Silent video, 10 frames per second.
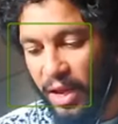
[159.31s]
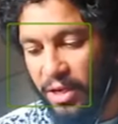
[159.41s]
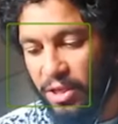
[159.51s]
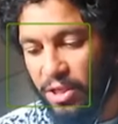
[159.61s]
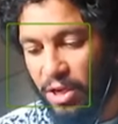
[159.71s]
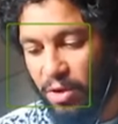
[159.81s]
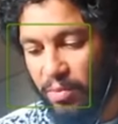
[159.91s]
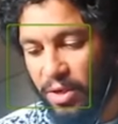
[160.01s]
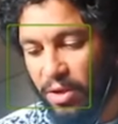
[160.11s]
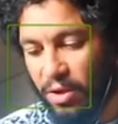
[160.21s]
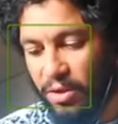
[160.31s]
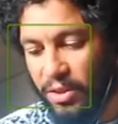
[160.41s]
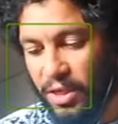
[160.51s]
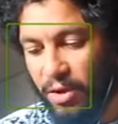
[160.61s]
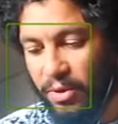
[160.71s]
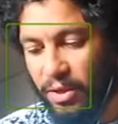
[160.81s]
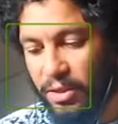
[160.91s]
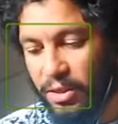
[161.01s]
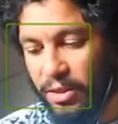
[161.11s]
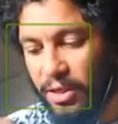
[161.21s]
and shall be called
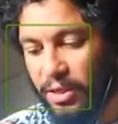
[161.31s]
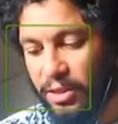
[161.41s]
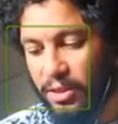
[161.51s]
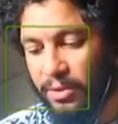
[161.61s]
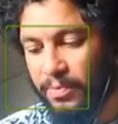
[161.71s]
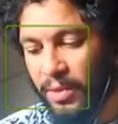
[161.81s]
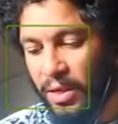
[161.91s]
Darius his cousin.